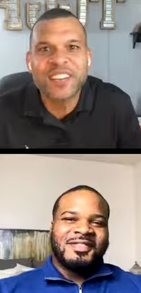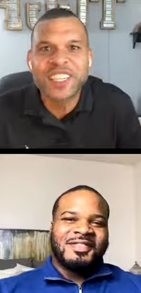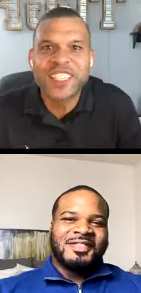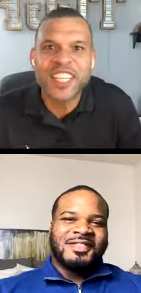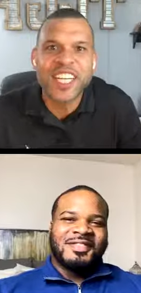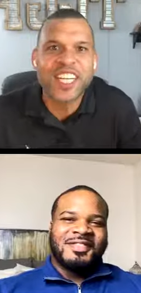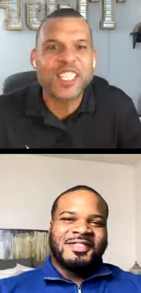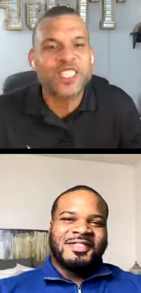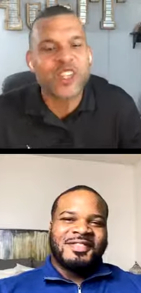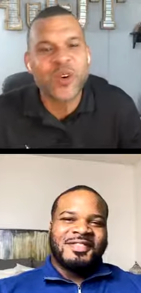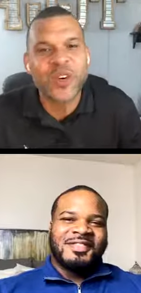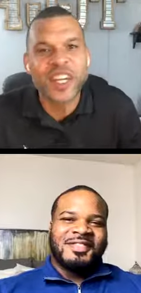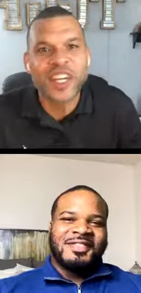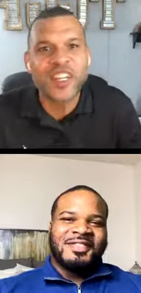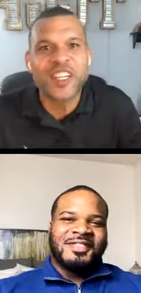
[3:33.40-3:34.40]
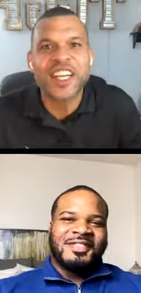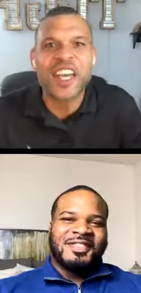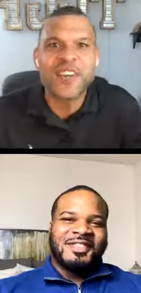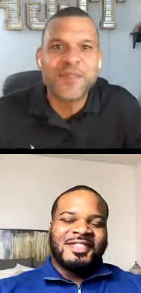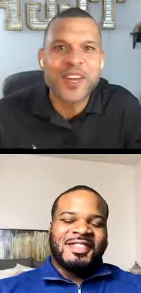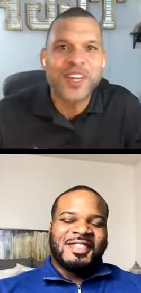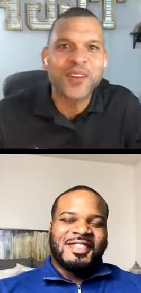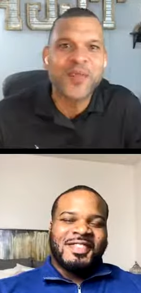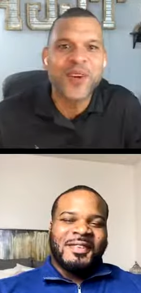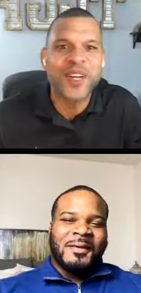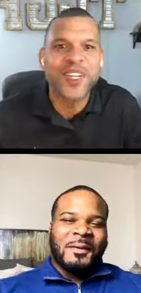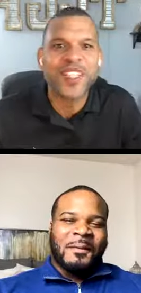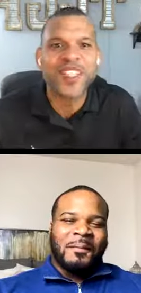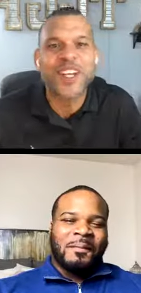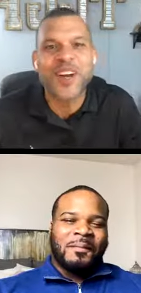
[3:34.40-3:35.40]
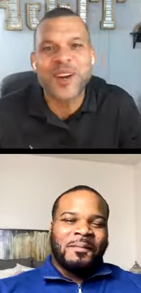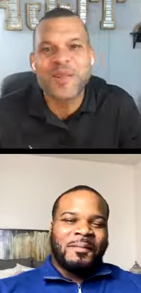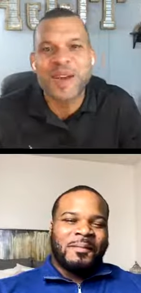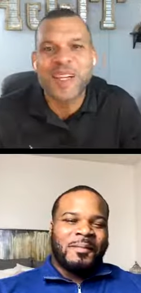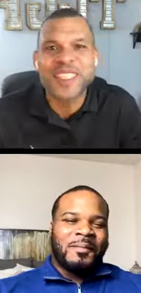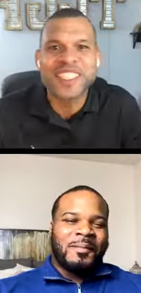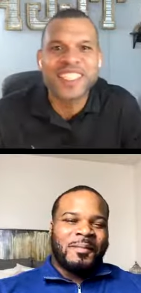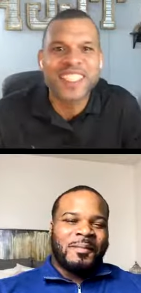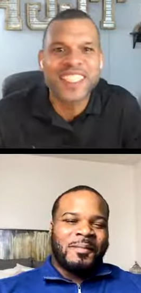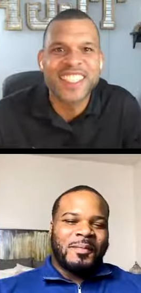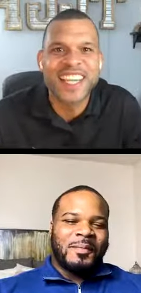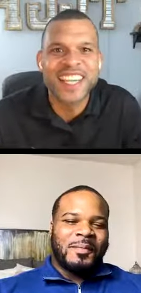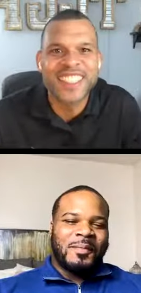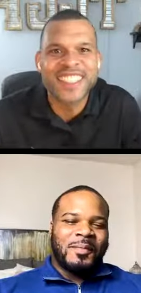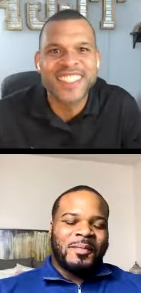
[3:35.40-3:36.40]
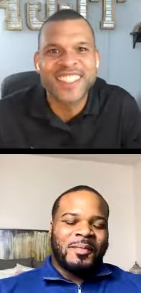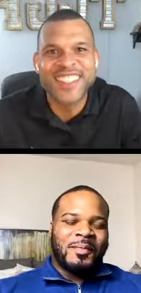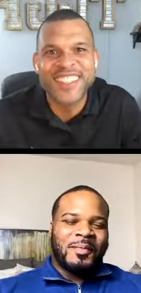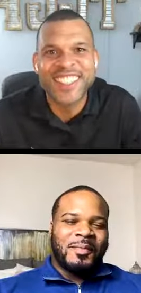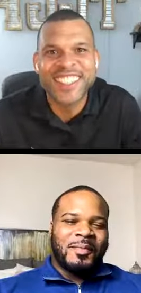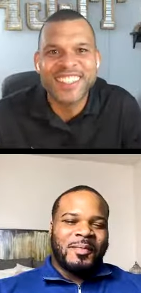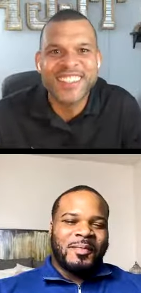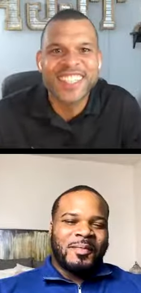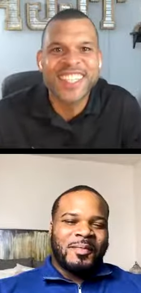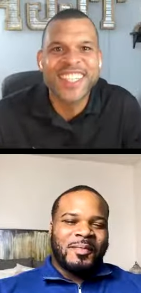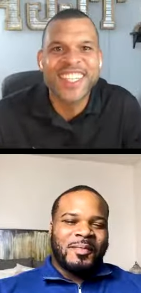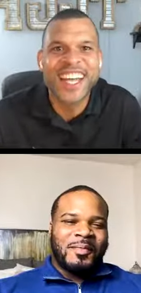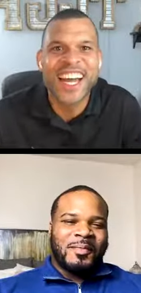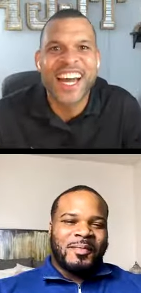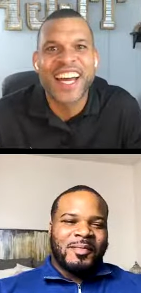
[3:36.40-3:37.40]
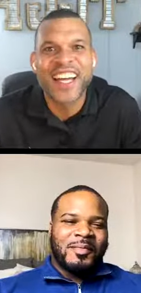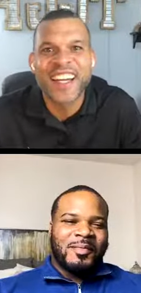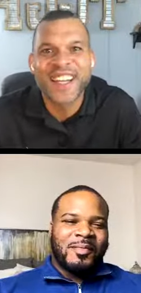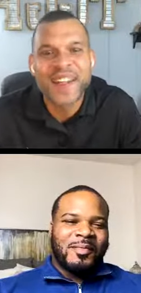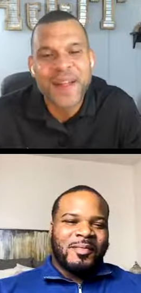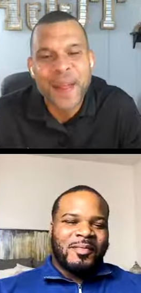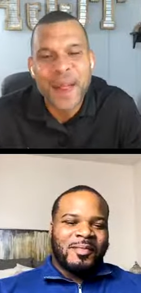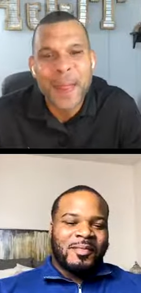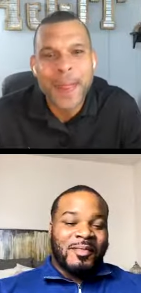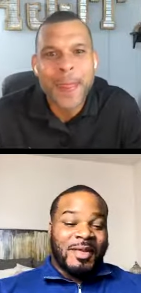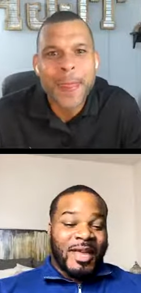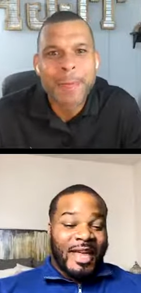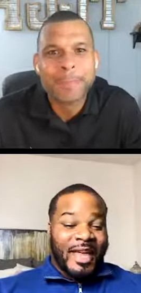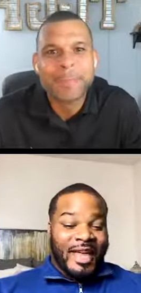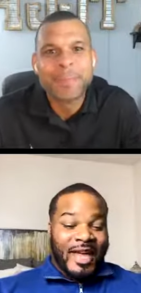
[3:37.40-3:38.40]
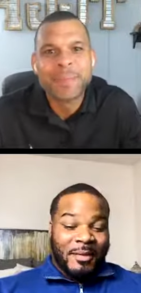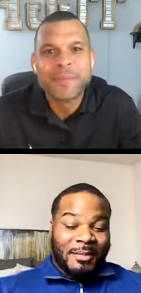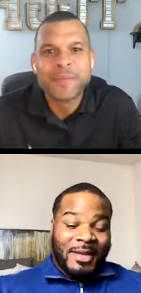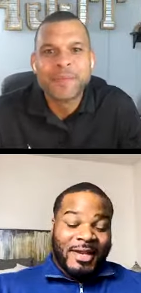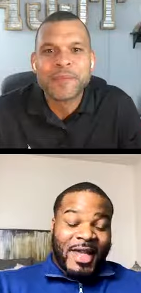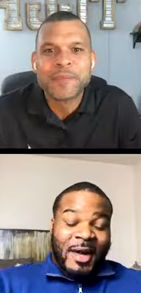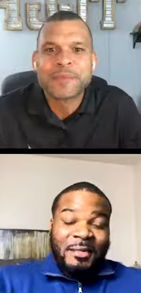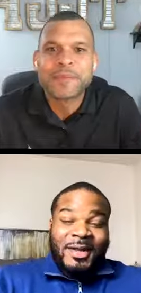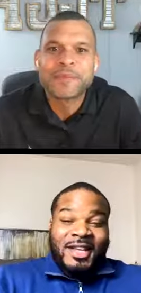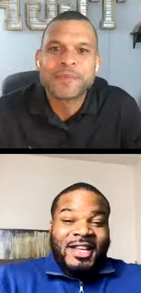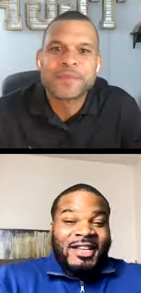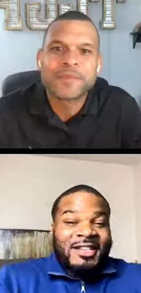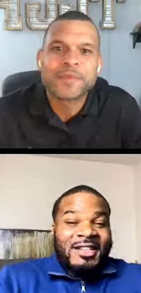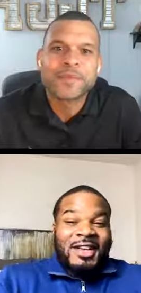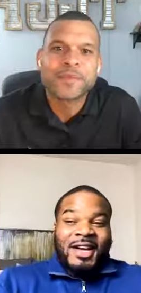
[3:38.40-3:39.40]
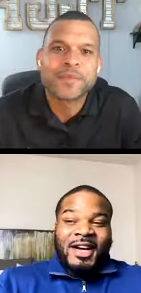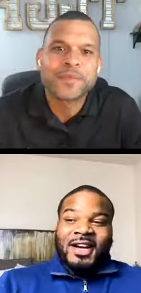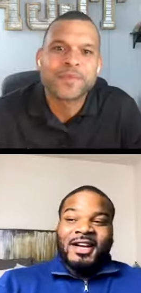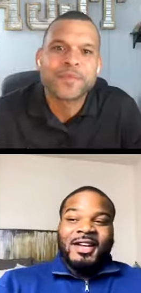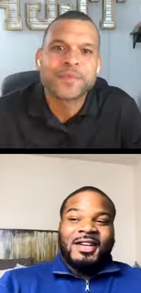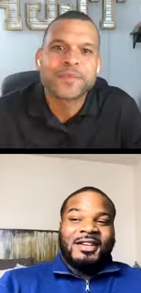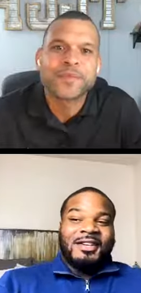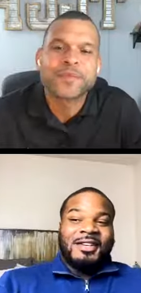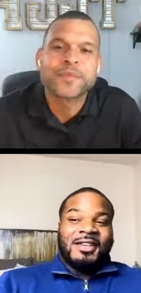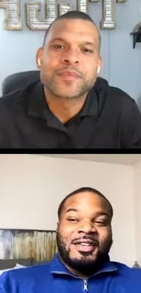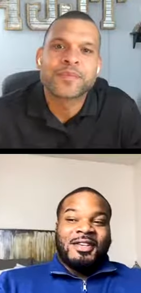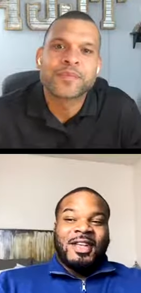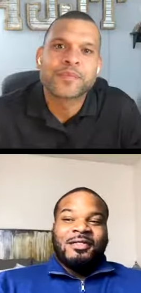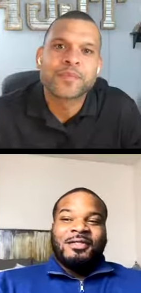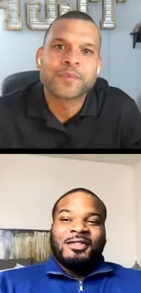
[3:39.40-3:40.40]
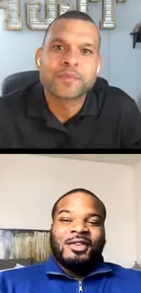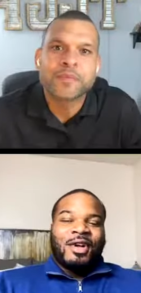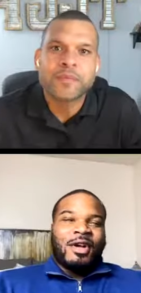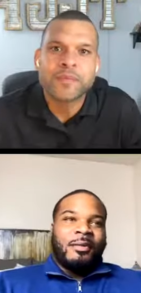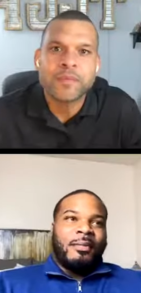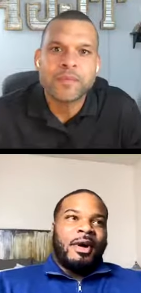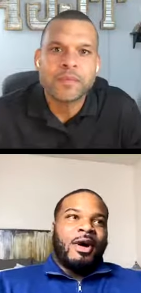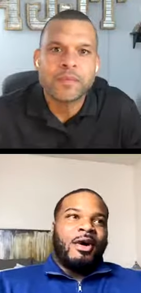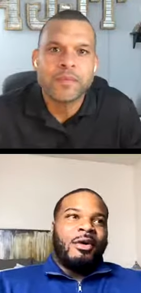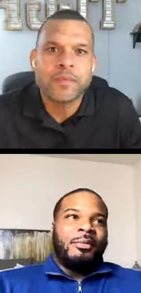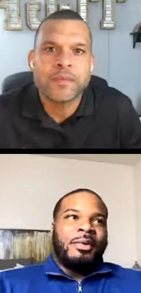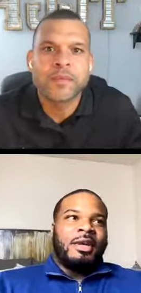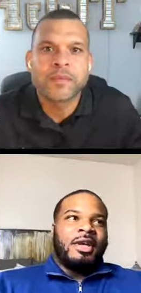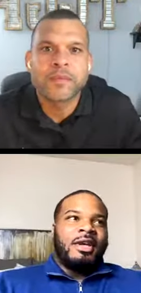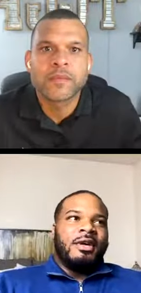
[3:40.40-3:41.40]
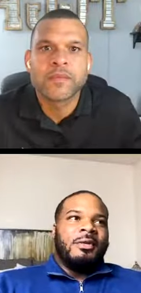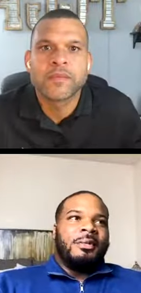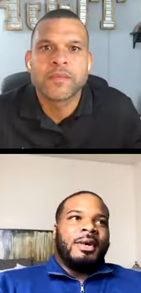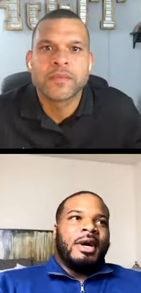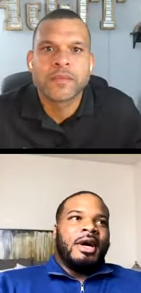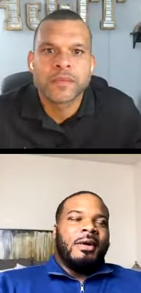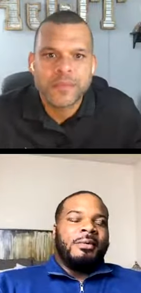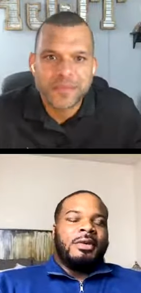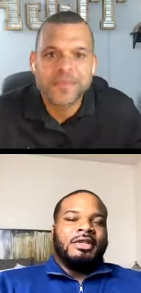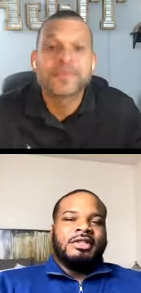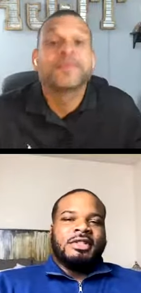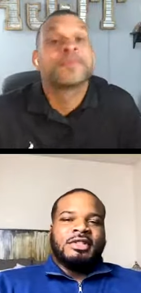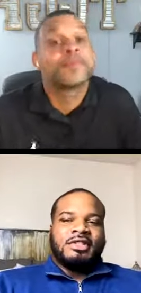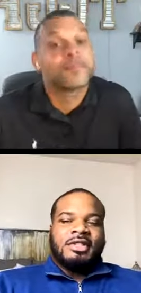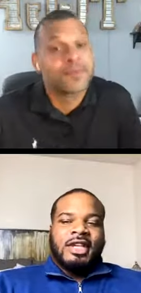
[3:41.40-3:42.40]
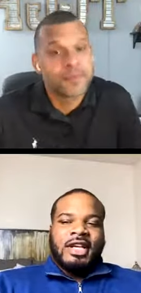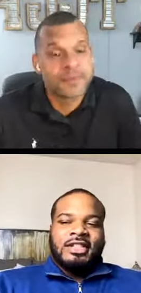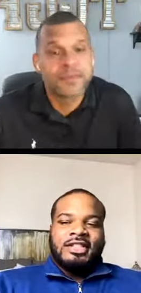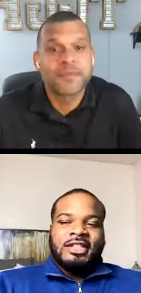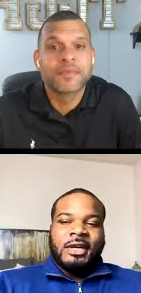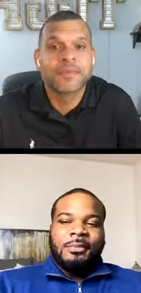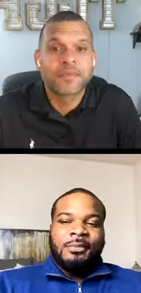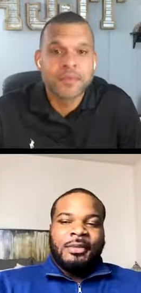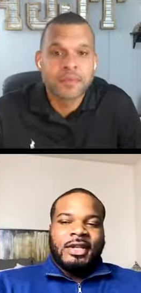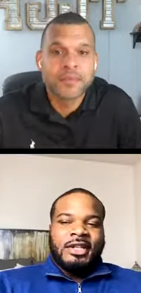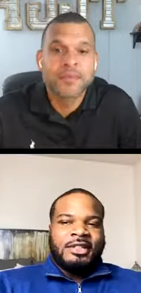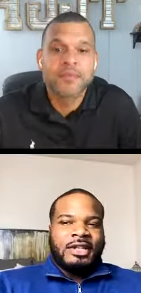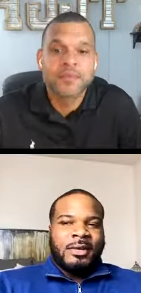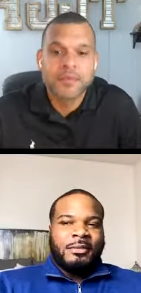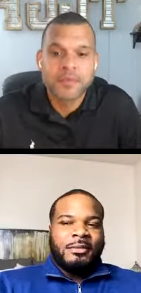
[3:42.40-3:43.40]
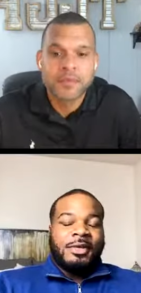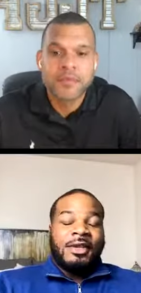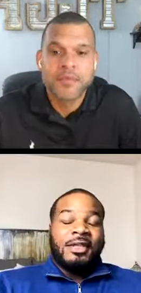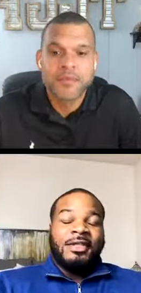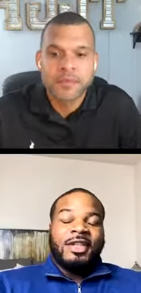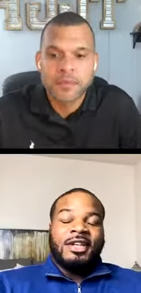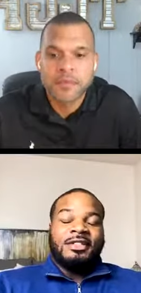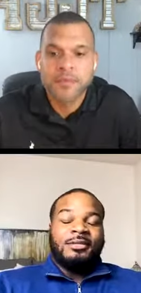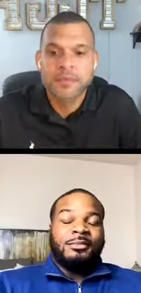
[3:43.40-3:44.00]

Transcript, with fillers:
Speaker 1: us the intro here today, man. You wanted to talk about this today, so uh, what do you got?
Speaker 2: Yeah, I mean, like we can uh, definitely talk about OPM because um, it's it's something it's something that's